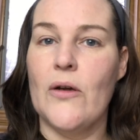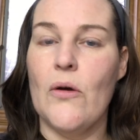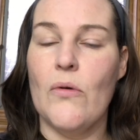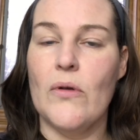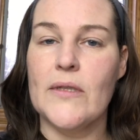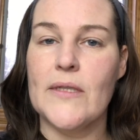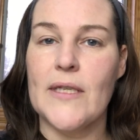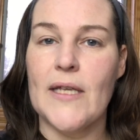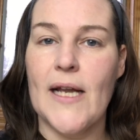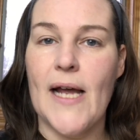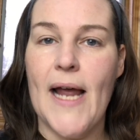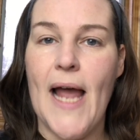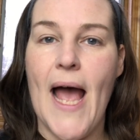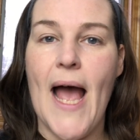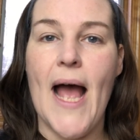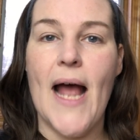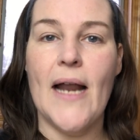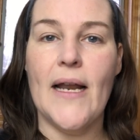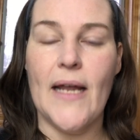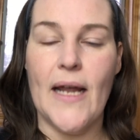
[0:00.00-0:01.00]
goals that I
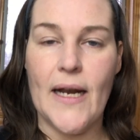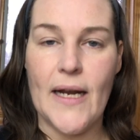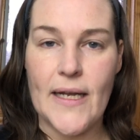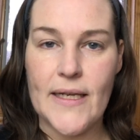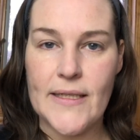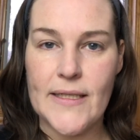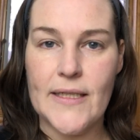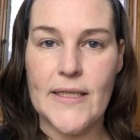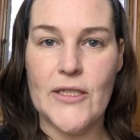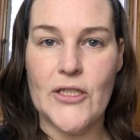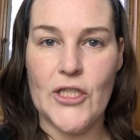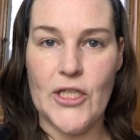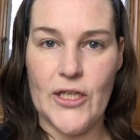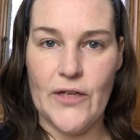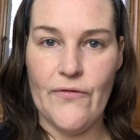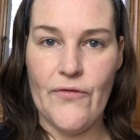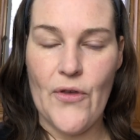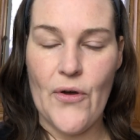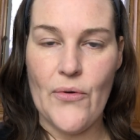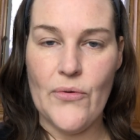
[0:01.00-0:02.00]
had and I did
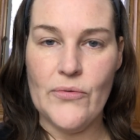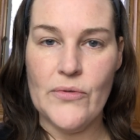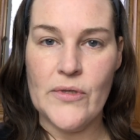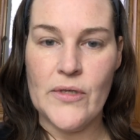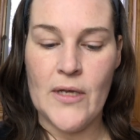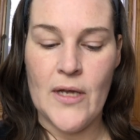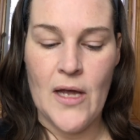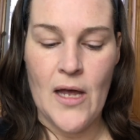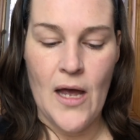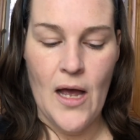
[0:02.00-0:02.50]
achieve those.